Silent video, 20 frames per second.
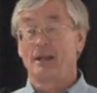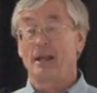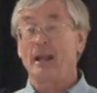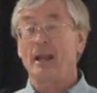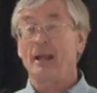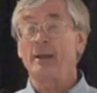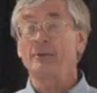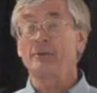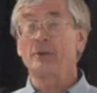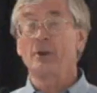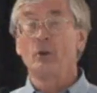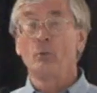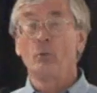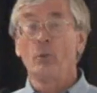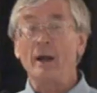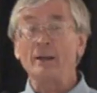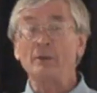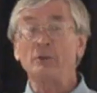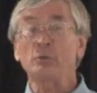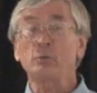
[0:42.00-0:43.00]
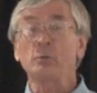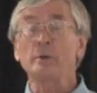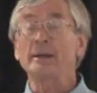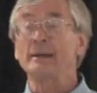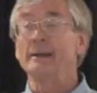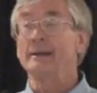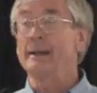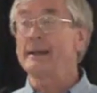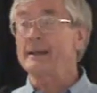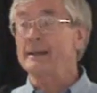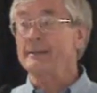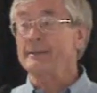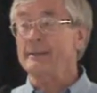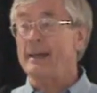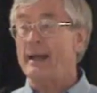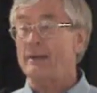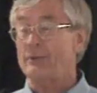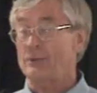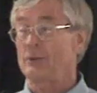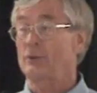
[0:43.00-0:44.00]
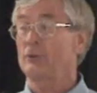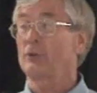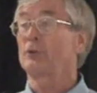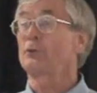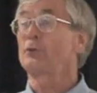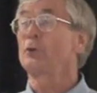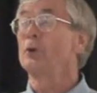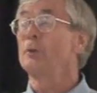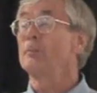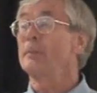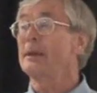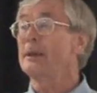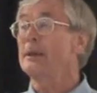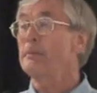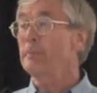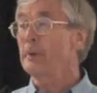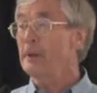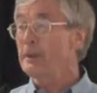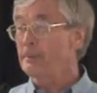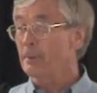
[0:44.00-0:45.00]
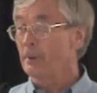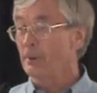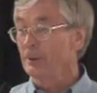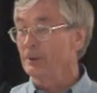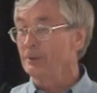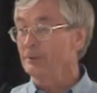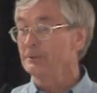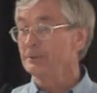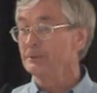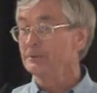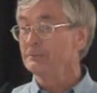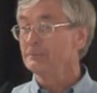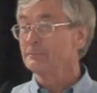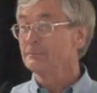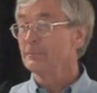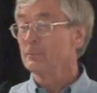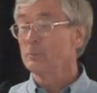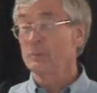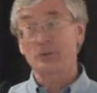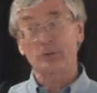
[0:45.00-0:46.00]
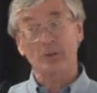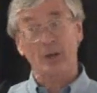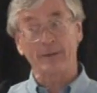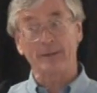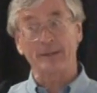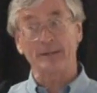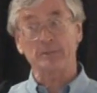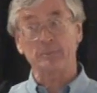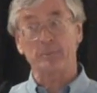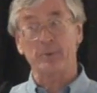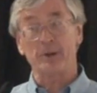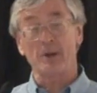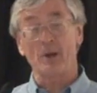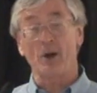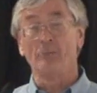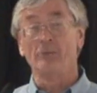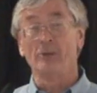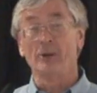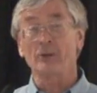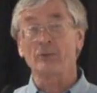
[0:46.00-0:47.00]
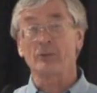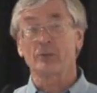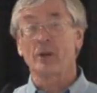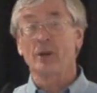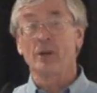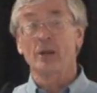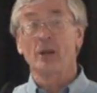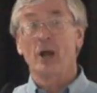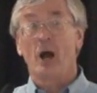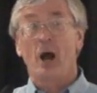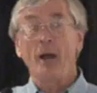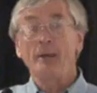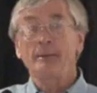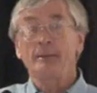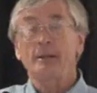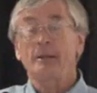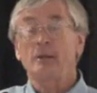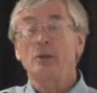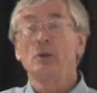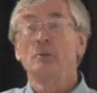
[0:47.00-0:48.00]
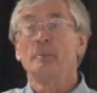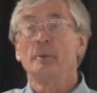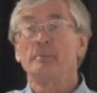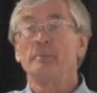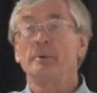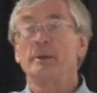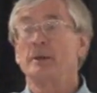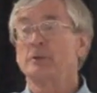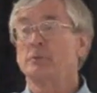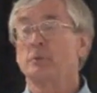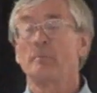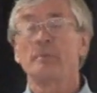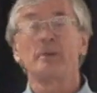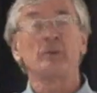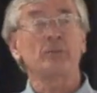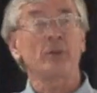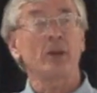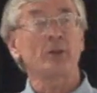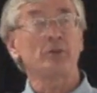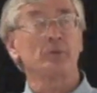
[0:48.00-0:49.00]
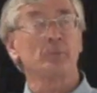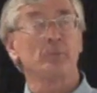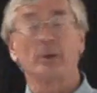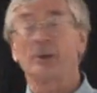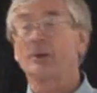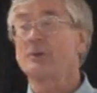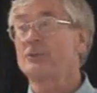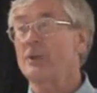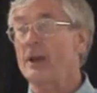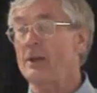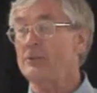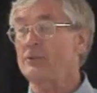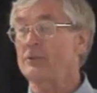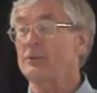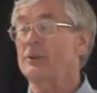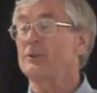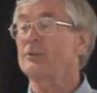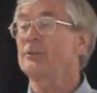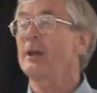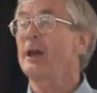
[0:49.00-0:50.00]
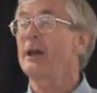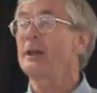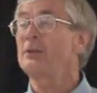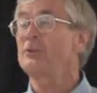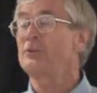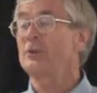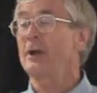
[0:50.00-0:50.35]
And once we link that to too many people, which I think is pretty obvious, I think human beings will be sensible, and just as they